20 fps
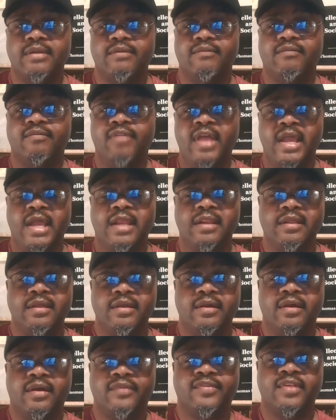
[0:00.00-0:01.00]
that
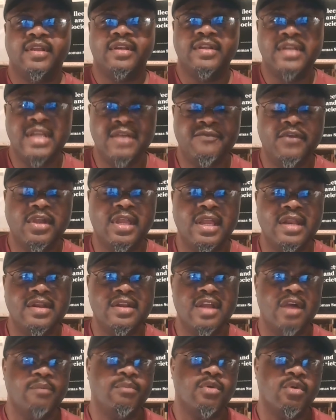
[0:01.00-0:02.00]
a significant
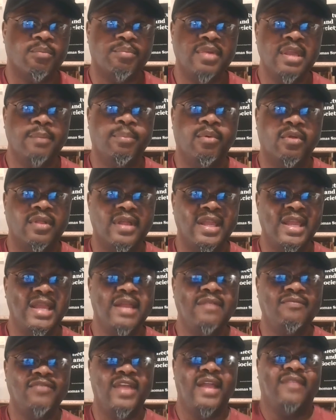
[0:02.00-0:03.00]
number of people
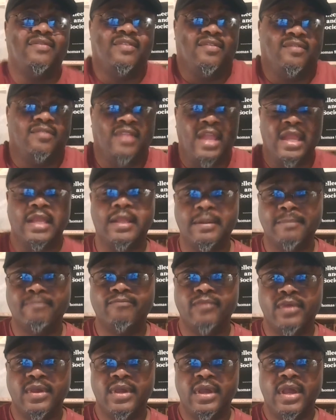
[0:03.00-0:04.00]
in that state
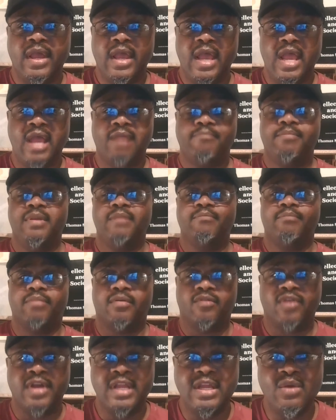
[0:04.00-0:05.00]
have been
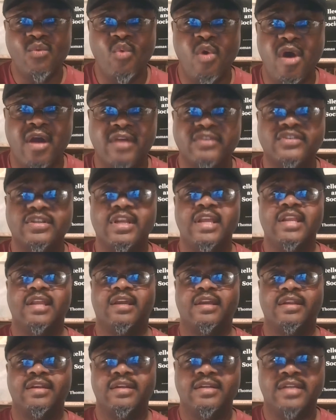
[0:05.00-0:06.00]
brainwashed and
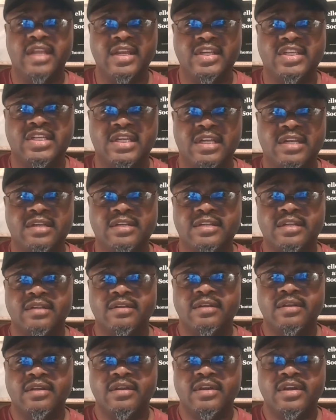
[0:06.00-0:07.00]
conditioned
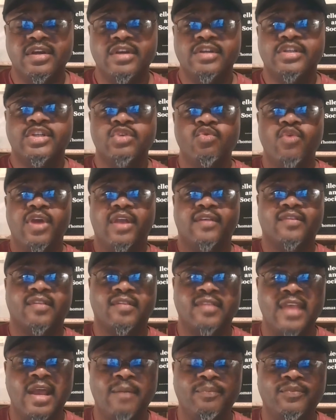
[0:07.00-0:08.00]
to
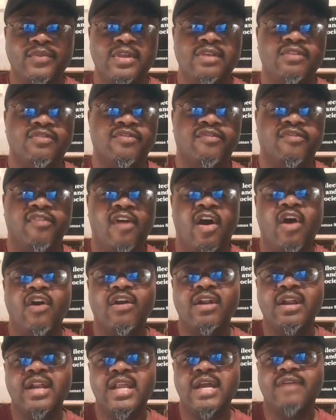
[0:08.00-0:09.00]
accept these far
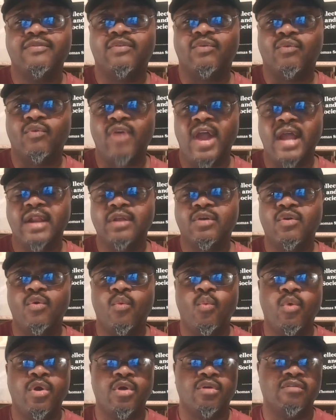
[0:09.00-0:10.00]
left radical
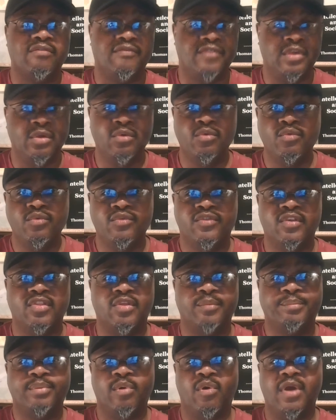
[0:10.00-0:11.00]
worldviews to
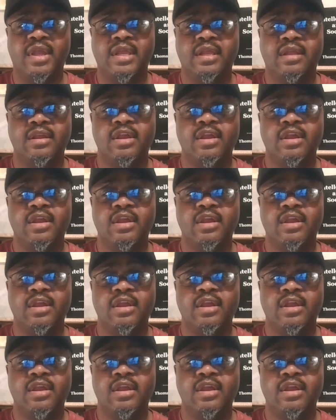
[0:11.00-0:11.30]
the point